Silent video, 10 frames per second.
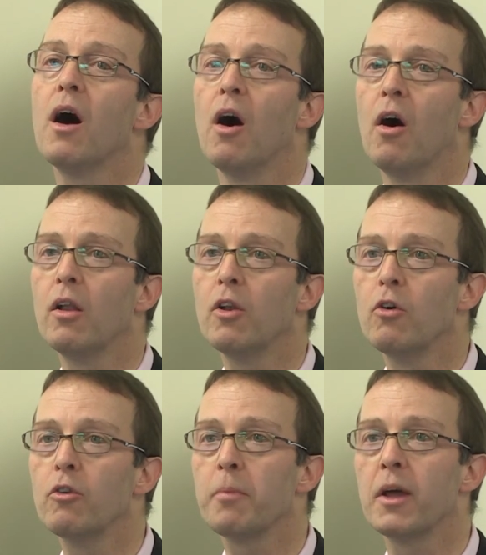All
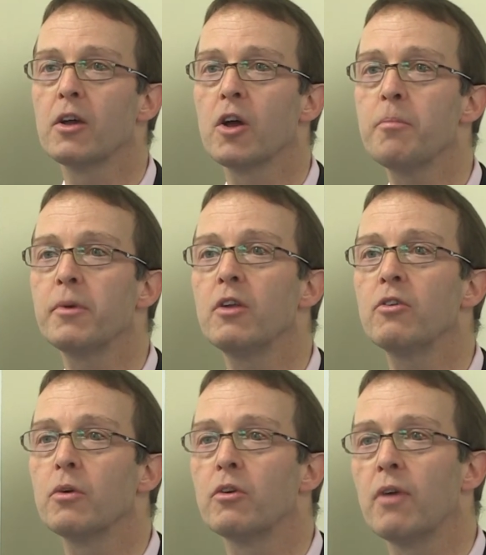loans by a company
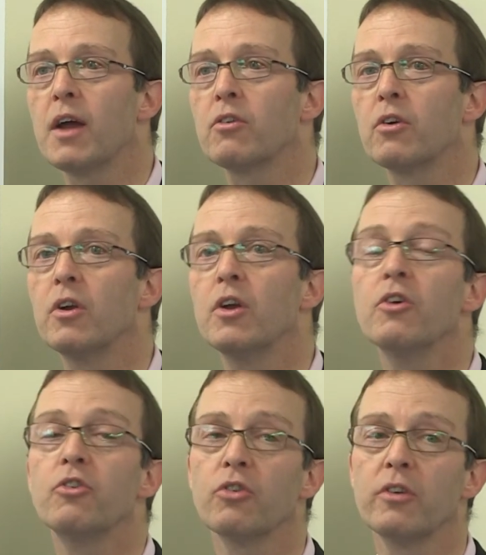to a director
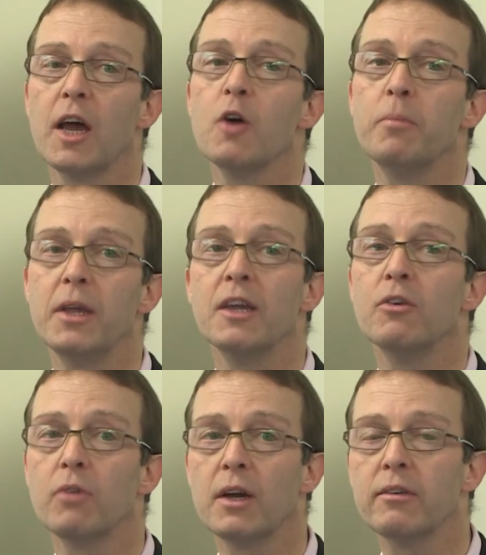should now be
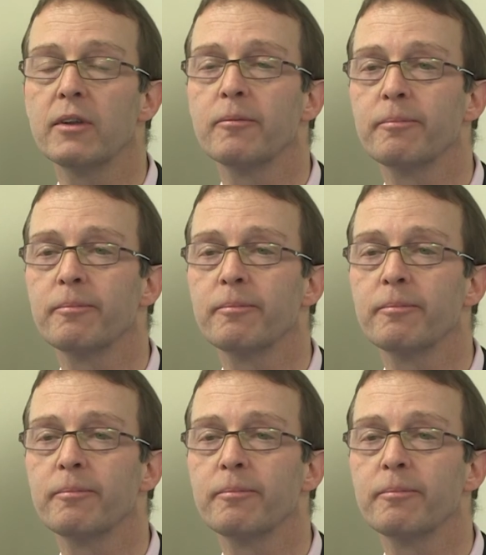in writing.